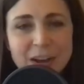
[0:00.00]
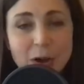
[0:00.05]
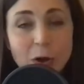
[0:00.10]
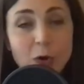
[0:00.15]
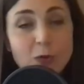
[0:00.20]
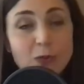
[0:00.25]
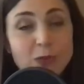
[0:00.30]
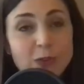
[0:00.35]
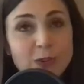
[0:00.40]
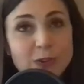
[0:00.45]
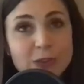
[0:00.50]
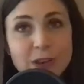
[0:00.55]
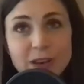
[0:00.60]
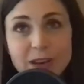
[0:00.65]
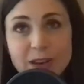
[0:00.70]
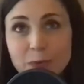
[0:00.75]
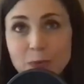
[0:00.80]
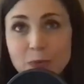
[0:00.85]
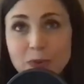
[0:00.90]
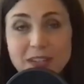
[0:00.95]
Over
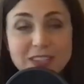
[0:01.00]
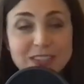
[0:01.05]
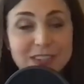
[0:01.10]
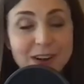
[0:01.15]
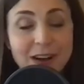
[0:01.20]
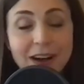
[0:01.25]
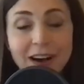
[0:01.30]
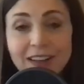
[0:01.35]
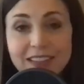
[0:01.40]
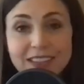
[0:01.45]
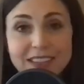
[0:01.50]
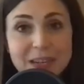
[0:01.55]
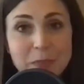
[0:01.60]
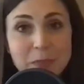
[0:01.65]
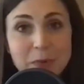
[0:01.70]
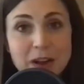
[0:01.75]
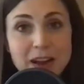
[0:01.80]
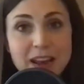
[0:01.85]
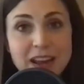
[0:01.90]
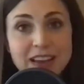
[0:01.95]
the winter holiday
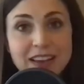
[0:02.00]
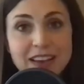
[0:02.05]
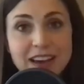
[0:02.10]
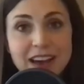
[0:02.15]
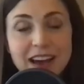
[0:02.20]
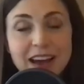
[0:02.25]
break,